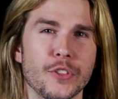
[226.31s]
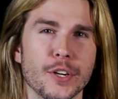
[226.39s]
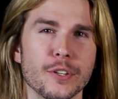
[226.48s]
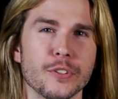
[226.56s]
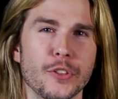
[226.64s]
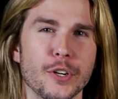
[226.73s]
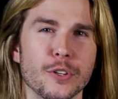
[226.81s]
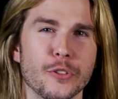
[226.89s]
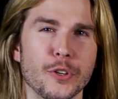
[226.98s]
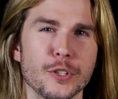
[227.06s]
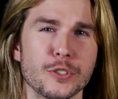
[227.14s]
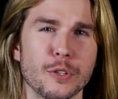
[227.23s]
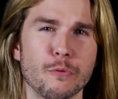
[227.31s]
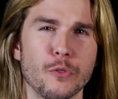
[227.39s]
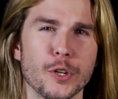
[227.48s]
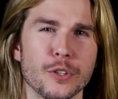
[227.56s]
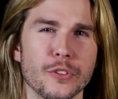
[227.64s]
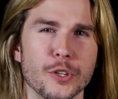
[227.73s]
there, there, there's a
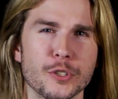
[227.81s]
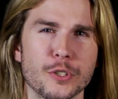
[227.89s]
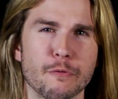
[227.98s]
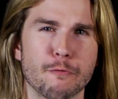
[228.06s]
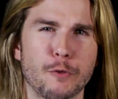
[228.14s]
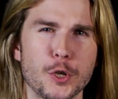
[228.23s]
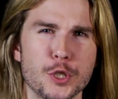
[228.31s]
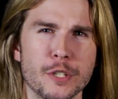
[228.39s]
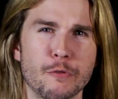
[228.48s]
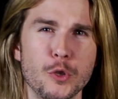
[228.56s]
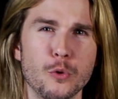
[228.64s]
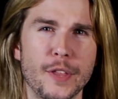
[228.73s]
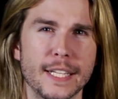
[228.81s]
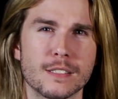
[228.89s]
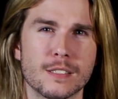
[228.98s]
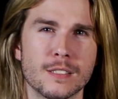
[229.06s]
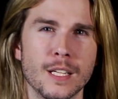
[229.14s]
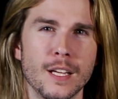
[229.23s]
there, there's a version of you
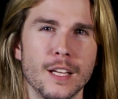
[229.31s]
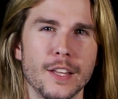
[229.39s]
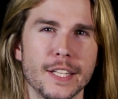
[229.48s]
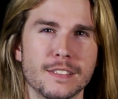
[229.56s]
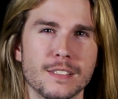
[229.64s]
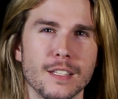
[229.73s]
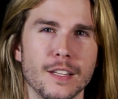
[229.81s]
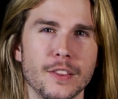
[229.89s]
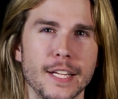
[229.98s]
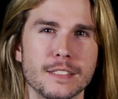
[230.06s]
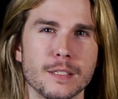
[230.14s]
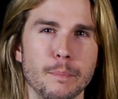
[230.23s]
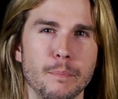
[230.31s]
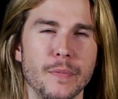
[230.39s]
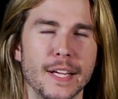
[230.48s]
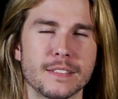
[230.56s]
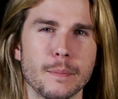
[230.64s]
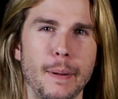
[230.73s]
that's that's uh, that's uh,
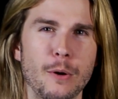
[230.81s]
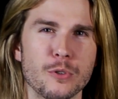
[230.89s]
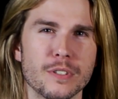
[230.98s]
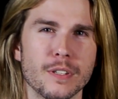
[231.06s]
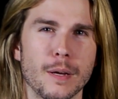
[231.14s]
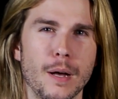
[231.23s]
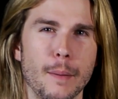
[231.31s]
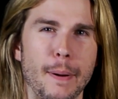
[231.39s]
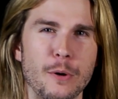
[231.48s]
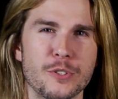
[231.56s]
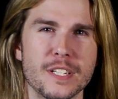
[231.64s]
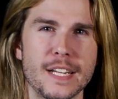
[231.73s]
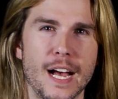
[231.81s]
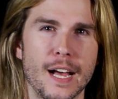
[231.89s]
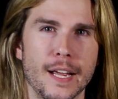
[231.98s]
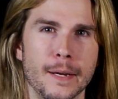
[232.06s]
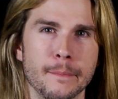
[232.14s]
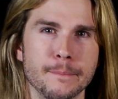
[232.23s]
that's about uh, about to
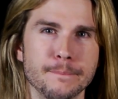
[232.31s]
die.